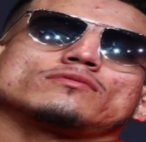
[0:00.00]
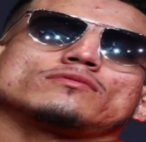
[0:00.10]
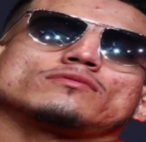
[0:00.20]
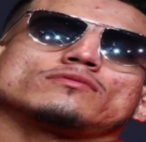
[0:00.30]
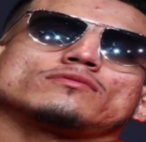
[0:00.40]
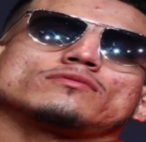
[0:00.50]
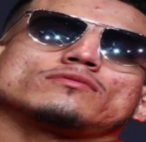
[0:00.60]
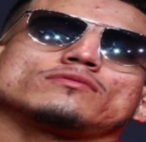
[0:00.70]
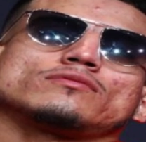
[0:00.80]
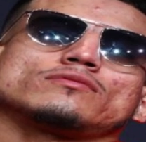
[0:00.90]

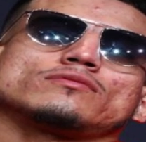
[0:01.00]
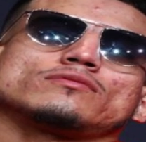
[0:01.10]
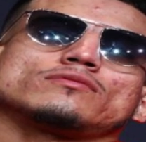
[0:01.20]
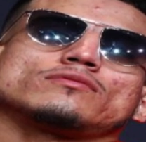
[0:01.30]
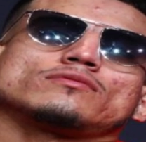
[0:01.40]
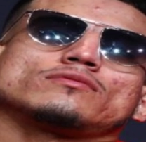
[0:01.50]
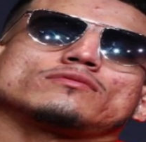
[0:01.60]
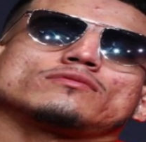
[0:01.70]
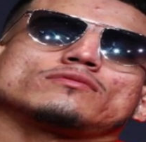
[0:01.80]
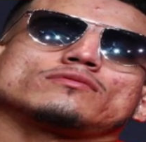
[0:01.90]

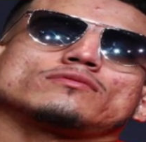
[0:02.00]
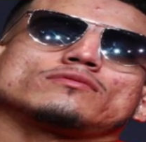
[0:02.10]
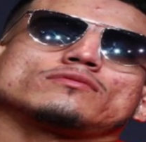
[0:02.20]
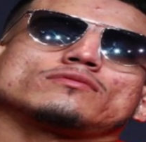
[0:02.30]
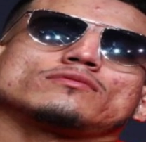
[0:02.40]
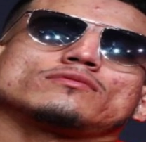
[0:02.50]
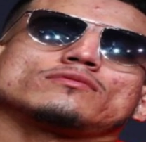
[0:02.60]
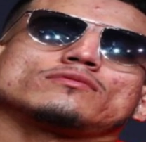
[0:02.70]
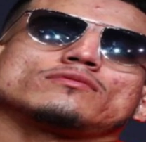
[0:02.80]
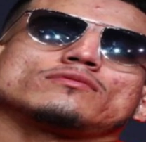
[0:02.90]

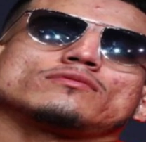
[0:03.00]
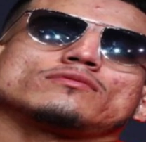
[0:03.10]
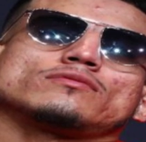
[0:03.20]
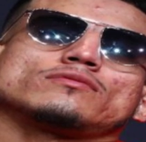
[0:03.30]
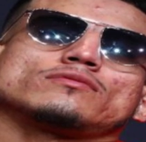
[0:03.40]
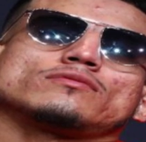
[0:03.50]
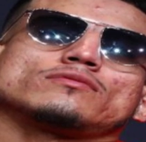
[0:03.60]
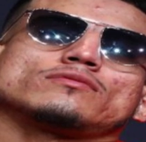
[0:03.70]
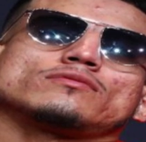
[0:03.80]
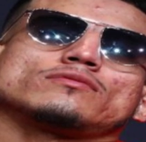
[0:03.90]

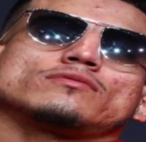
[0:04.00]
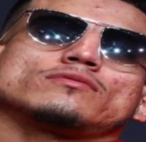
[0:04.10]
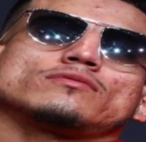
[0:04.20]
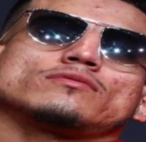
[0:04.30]
(no lip movement)